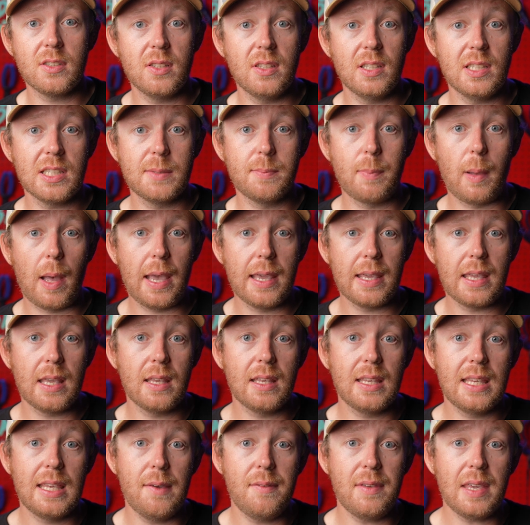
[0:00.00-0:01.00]
to this
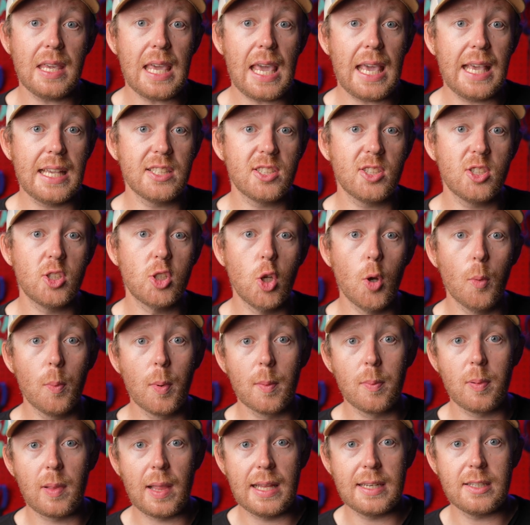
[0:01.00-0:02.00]
bike, giving it a
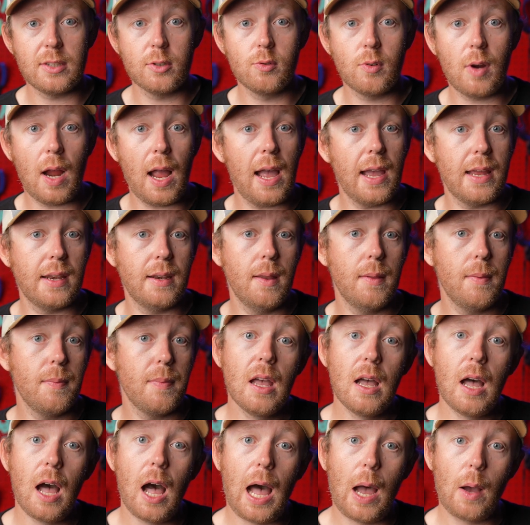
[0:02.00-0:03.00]
super planted ride.
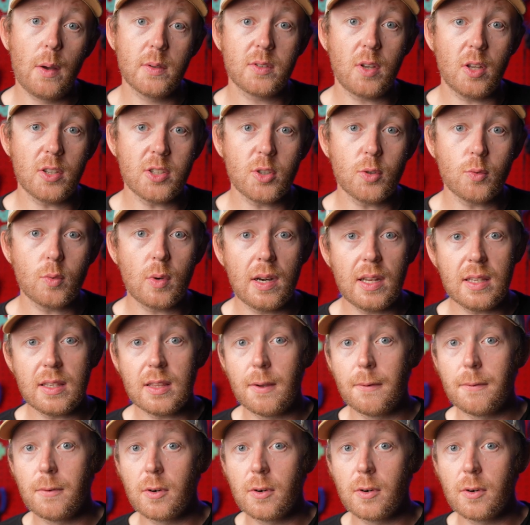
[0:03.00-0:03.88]
I was also running the